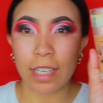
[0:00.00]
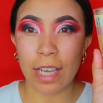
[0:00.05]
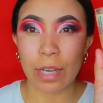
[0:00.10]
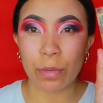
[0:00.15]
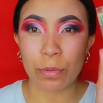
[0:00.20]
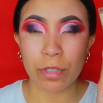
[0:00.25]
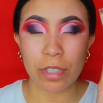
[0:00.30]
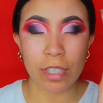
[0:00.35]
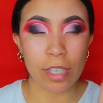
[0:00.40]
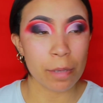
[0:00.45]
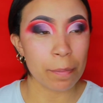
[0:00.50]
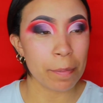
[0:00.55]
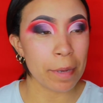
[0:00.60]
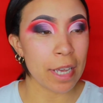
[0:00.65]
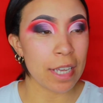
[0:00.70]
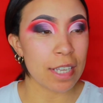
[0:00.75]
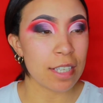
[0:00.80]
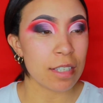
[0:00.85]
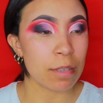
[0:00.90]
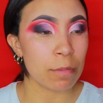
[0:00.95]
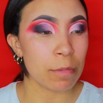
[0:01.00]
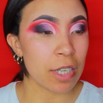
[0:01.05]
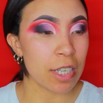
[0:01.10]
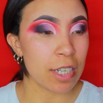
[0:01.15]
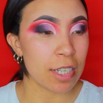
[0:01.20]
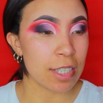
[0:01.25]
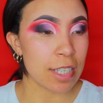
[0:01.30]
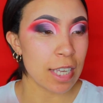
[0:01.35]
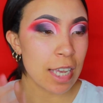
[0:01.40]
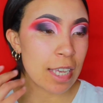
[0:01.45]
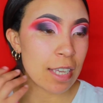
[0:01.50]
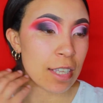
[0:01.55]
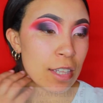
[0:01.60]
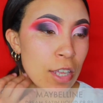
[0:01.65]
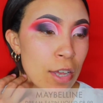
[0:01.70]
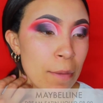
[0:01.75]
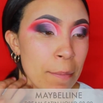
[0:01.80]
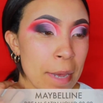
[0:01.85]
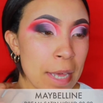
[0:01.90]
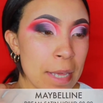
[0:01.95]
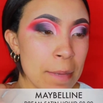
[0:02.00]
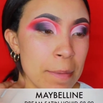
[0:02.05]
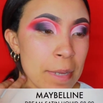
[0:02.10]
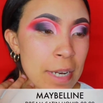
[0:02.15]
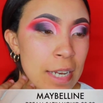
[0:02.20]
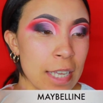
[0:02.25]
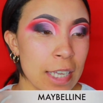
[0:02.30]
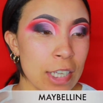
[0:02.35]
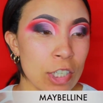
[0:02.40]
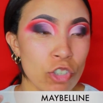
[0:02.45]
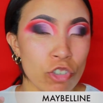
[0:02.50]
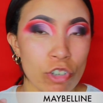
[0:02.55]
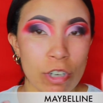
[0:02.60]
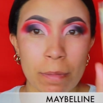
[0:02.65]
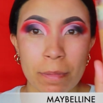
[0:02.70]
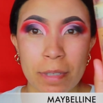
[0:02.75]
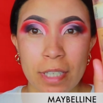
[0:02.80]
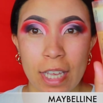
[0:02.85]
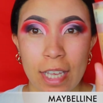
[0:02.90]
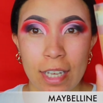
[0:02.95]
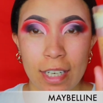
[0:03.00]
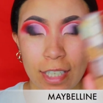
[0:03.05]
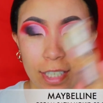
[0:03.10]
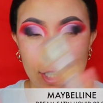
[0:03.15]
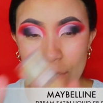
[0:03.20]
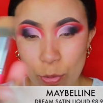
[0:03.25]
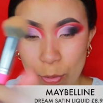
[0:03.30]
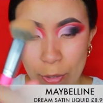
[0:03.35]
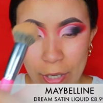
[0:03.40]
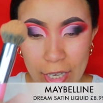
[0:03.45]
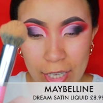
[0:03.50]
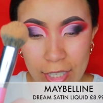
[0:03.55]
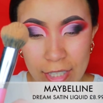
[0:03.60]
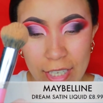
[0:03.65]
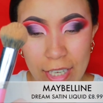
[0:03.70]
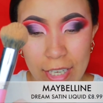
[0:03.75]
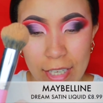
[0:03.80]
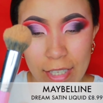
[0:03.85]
now onto the base, I'm going to take the Maybelline Dream Satin Liquid